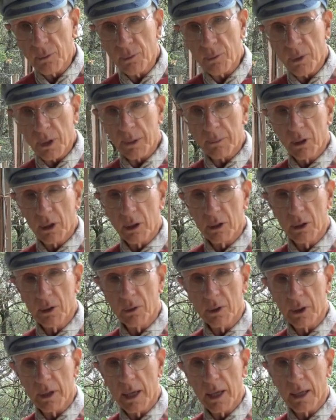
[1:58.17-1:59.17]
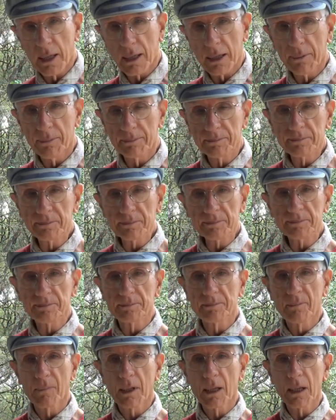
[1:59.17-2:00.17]
what I'm going to do today
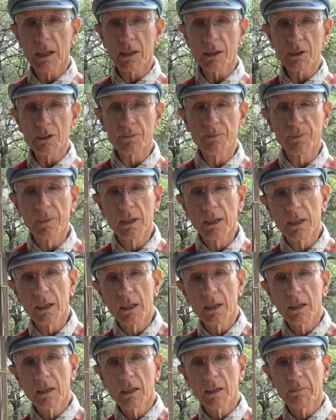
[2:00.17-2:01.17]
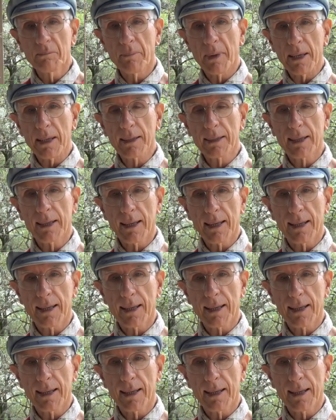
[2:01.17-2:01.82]
is make